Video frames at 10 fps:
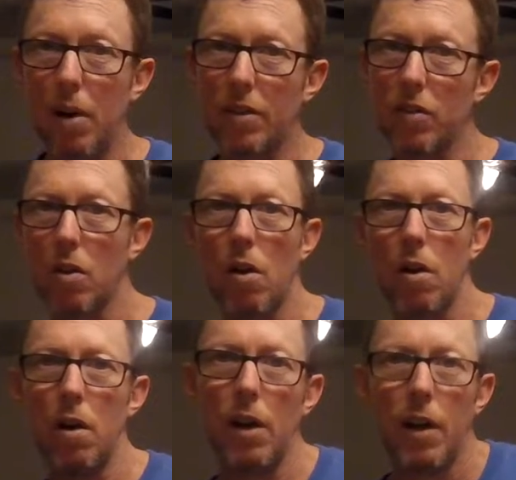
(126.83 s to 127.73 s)
bought this
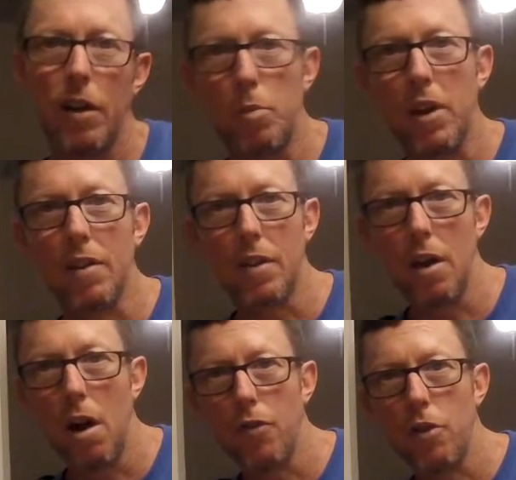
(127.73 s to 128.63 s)
car is because they
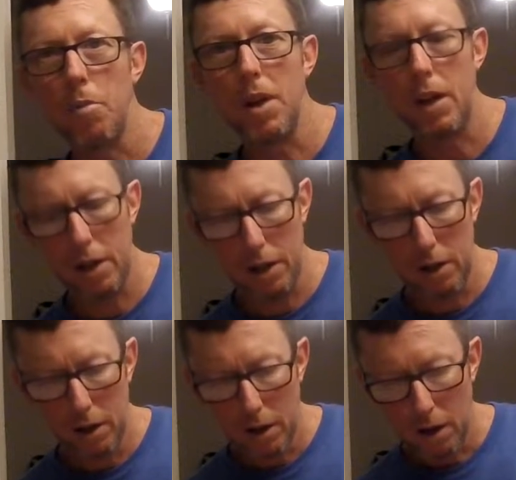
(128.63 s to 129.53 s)
offered me
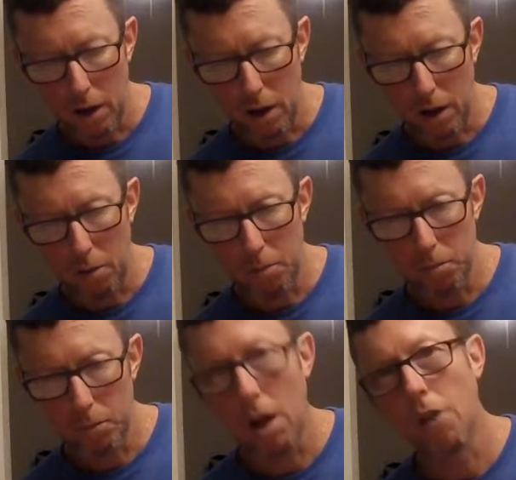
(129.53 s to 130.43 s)

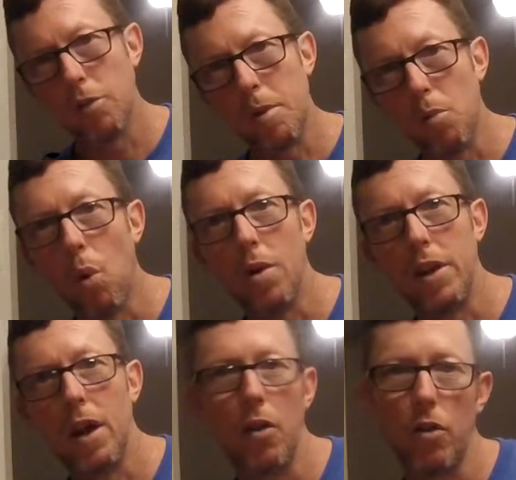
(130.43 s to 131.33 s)
more
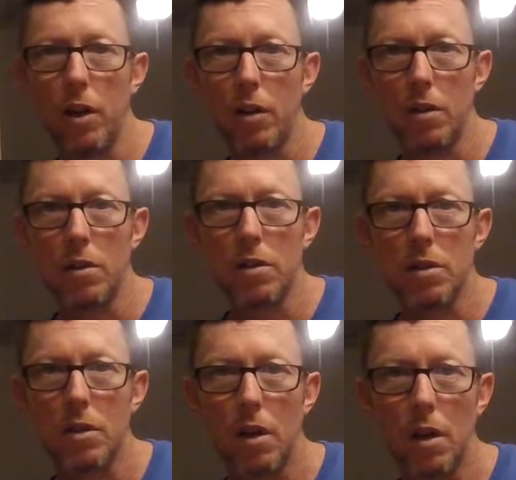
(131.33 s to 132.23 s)
than other
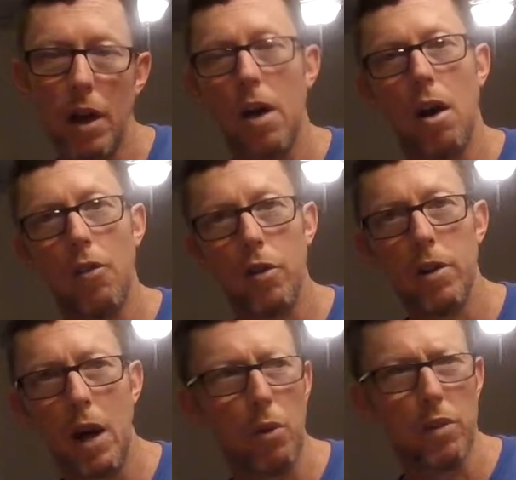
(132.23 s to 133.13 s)
dealers had offered.
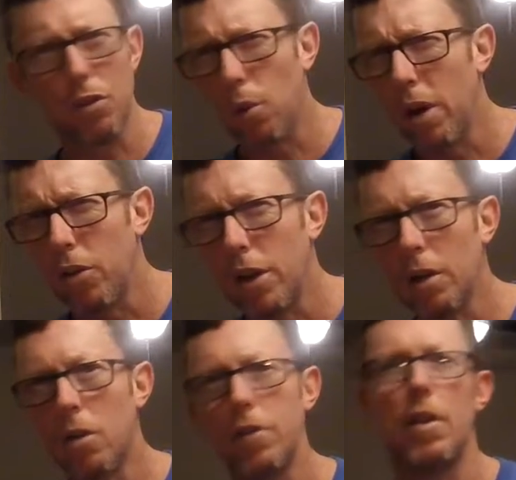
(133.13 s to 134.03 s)
I went to 3 other
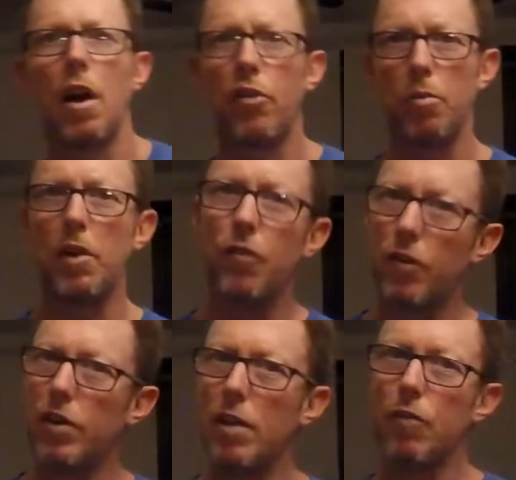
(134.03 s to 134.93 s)
dealers and they offered me
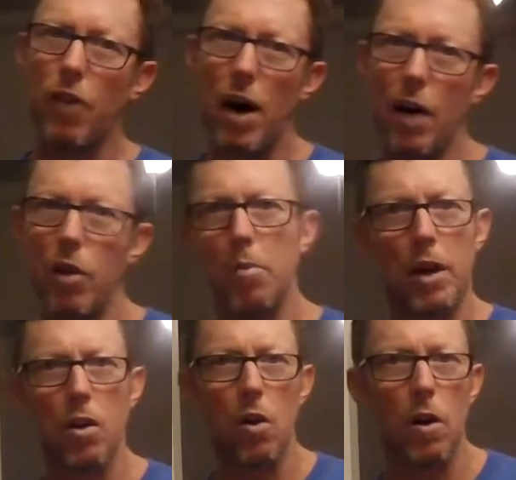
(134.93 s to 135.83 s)
$15,500 on my
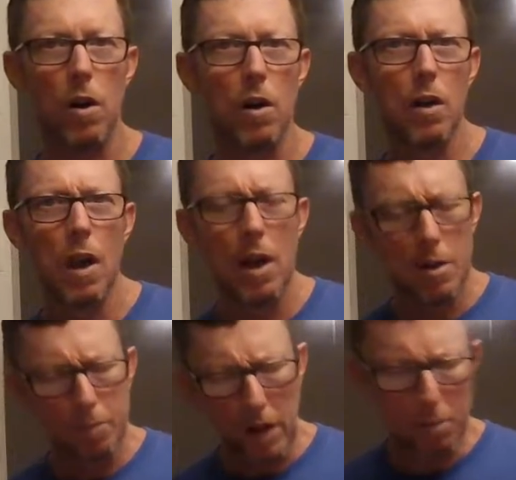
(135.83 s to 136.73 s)
car.
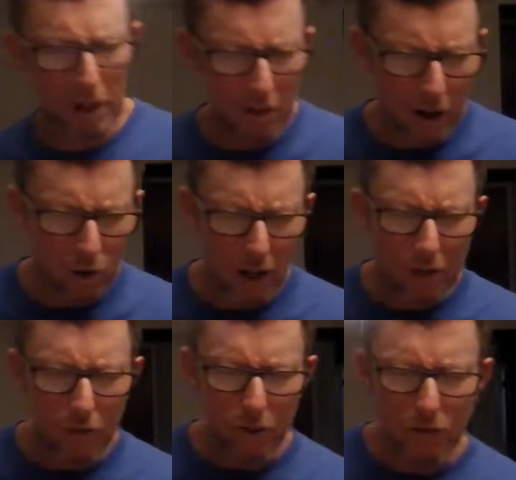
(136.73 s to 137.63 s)
I believe I owed
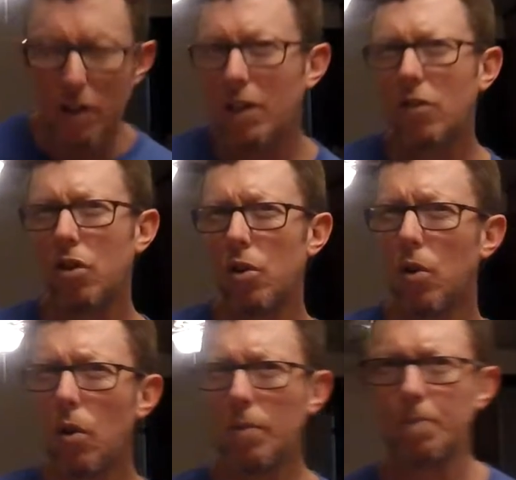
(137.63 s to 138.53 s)
like
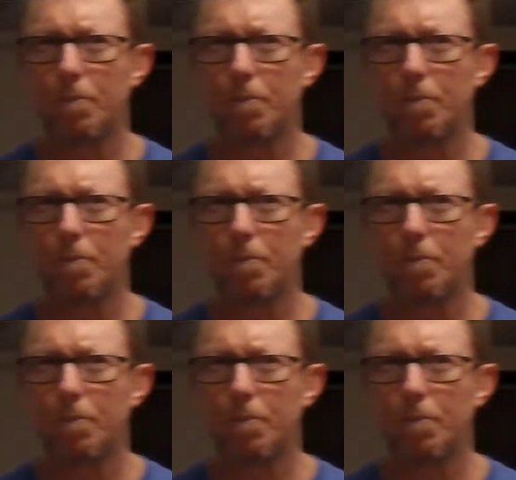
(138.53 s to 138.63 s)
$15,200.